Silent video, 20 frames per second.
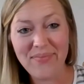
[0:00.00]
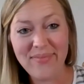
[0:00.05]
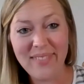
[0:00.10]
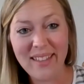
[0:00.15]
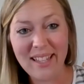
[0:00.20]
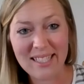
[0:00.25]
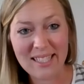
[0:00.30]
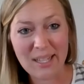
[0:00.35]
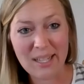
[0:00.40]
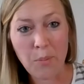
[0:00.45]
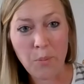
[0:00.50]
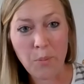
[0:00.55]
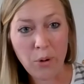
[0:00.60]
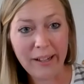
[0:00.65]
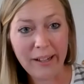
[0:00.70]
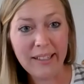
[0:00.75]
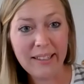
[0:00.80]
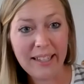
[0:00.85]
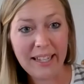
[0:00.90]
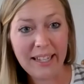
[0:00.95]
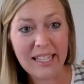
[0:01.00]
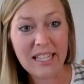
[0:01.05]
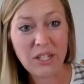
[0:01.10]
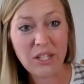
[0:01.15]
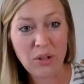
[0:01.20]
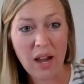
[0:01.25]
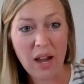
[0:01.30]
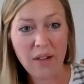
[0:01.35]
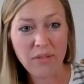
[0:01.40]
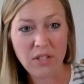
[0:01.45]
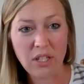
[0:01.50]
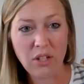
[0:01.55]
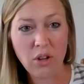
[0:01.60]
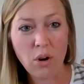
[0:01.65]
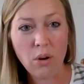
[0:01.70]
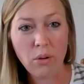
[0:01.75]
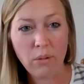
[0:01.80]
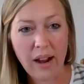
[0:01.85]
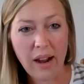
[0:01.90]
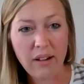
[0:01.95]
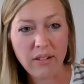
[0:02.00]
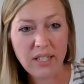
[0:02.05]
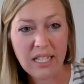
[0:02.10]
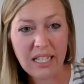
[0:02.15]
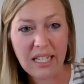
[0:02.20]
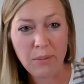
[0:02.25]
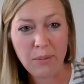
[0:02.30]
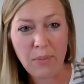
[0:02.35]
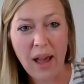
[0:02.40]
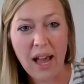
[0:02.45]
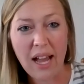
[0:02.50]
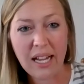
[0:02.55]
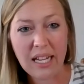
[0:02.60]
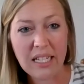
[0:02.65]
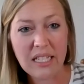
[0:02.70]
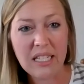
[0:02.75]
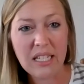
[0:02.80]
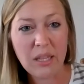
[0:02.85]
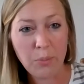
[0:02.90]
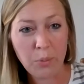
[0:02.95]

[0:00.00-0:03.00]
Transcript: It's a point of land that you have to go around to get back into the